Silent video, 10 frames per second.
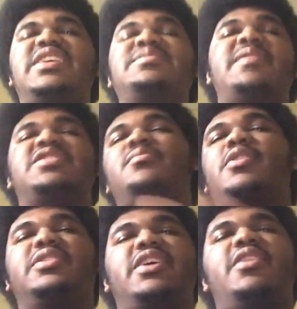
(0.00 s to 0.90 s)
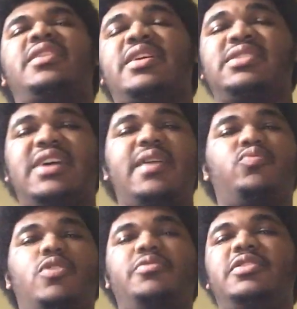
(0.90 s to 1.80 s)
saying smashing them all together like a tightrope,